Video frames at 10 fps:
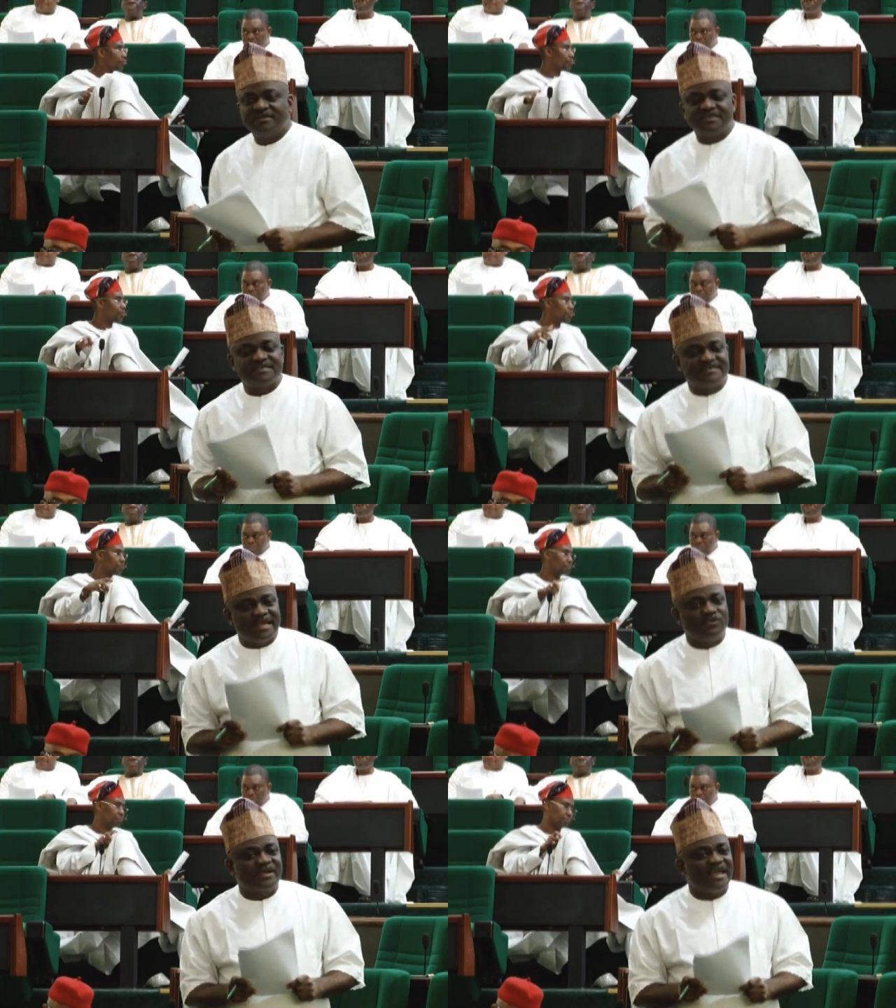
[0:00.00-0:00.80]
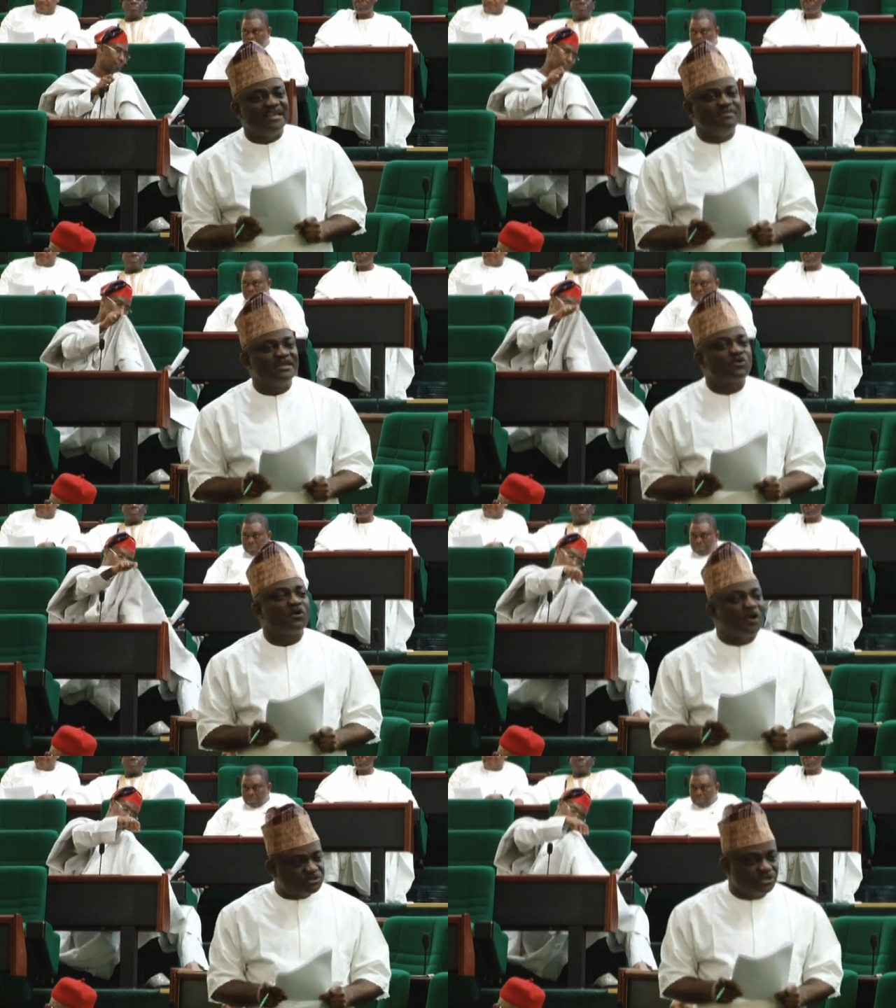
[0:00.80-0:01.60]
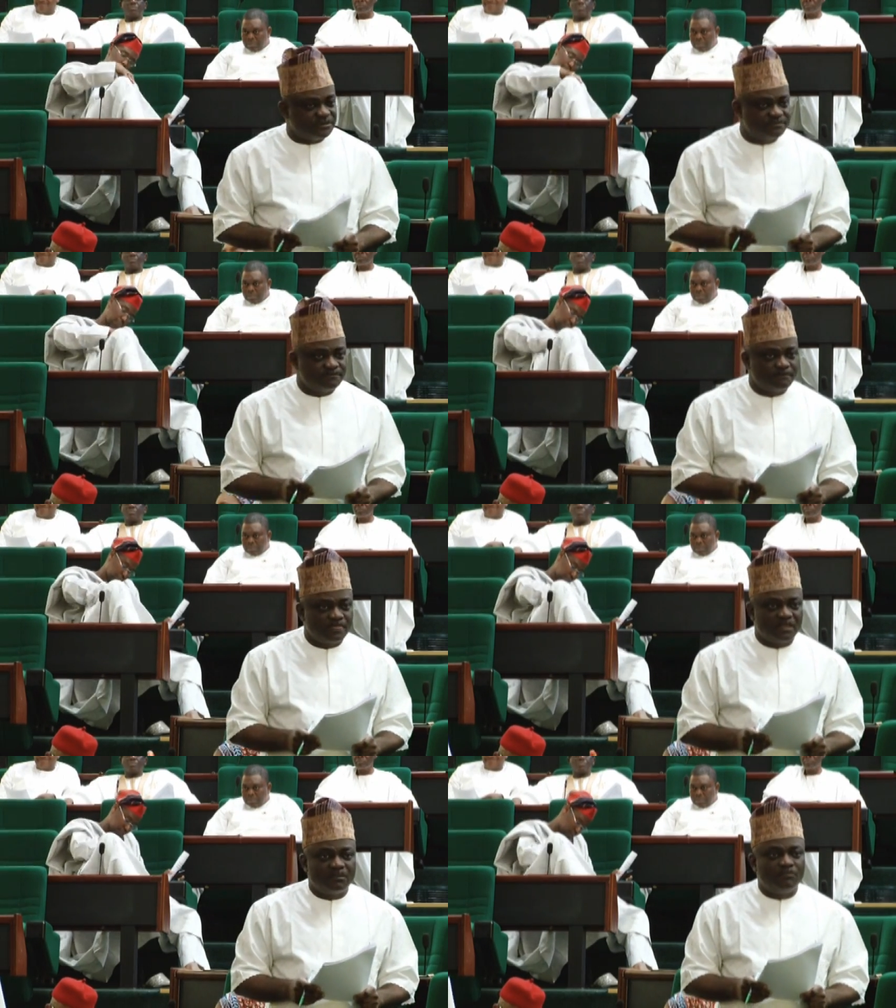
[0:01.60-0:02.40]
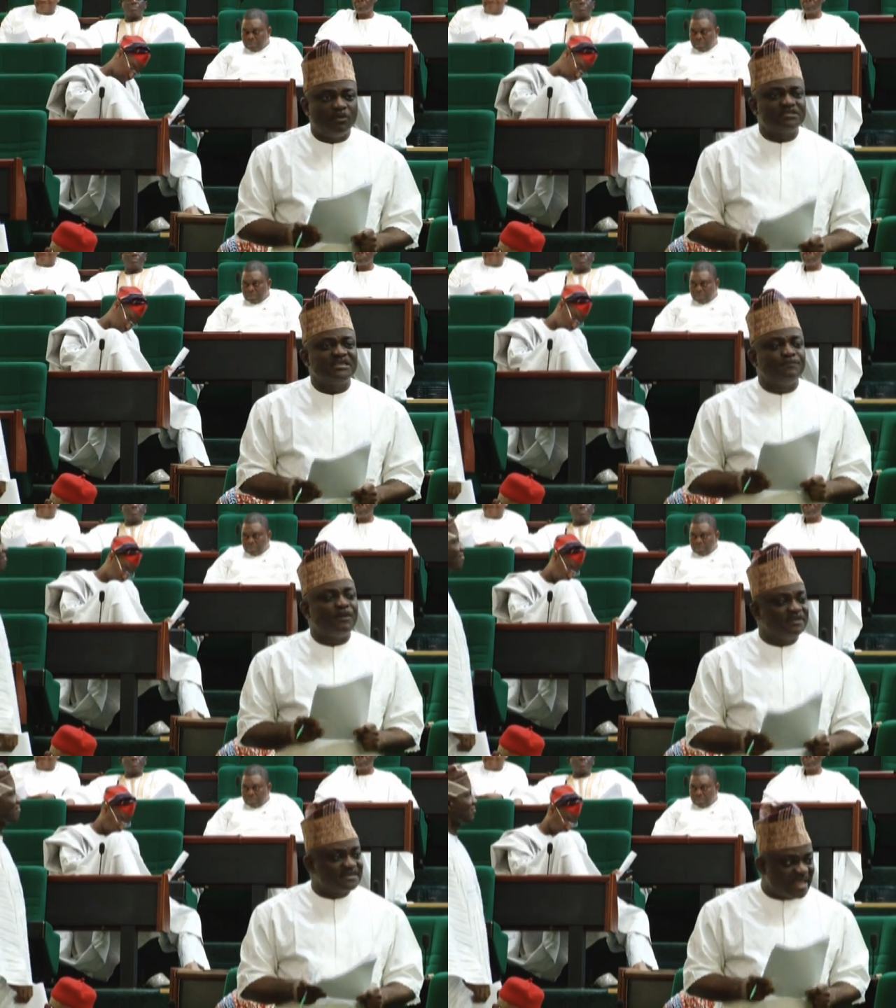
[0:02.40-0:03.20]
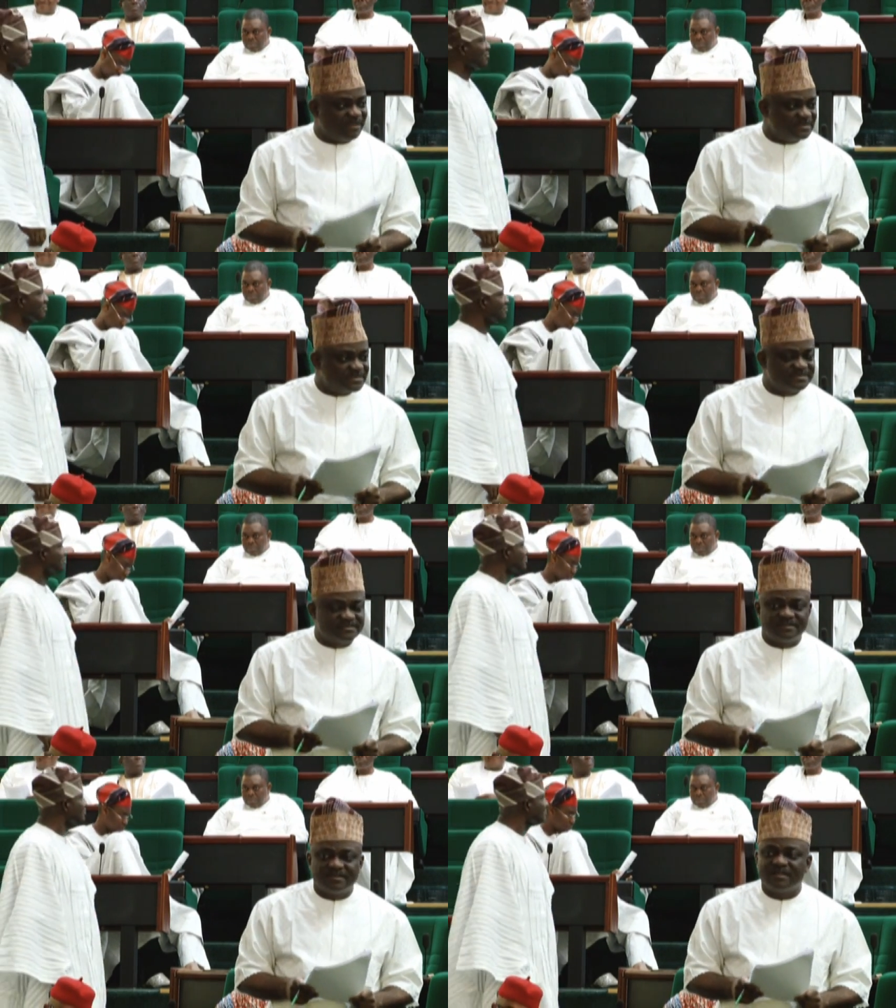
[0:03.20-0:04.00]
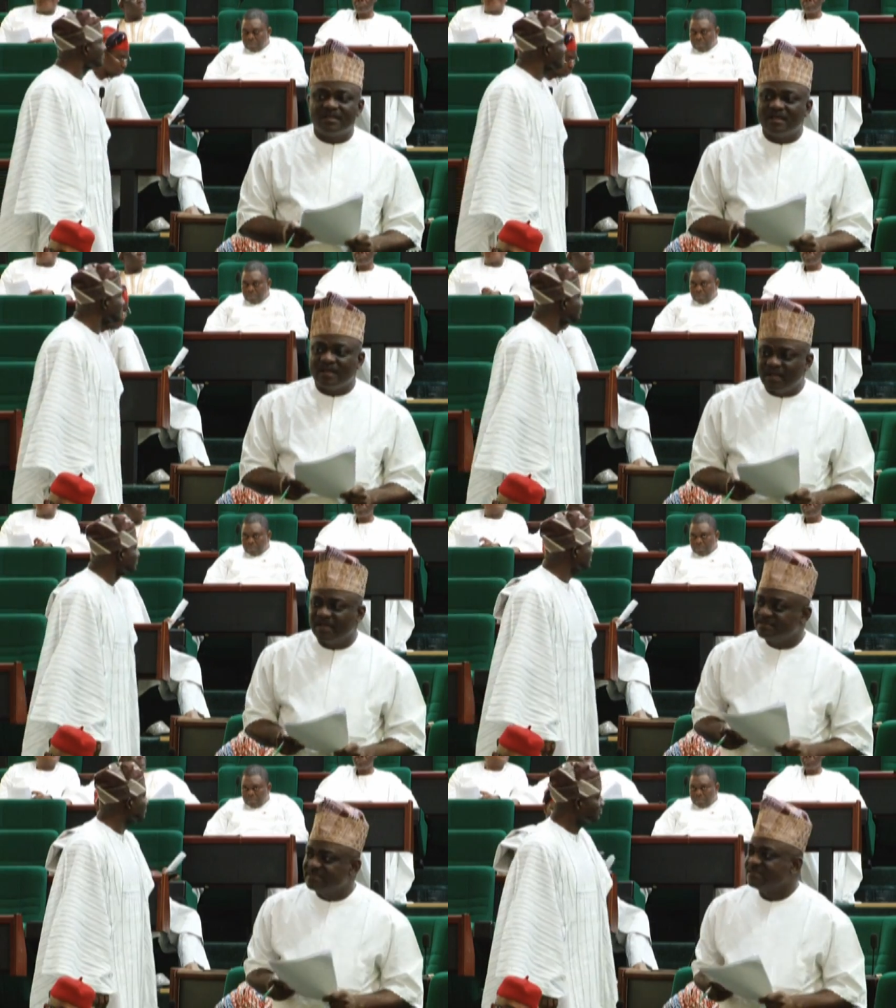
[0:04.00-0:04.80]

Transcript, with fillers: it is then you can eliminate corruption, both in the public service and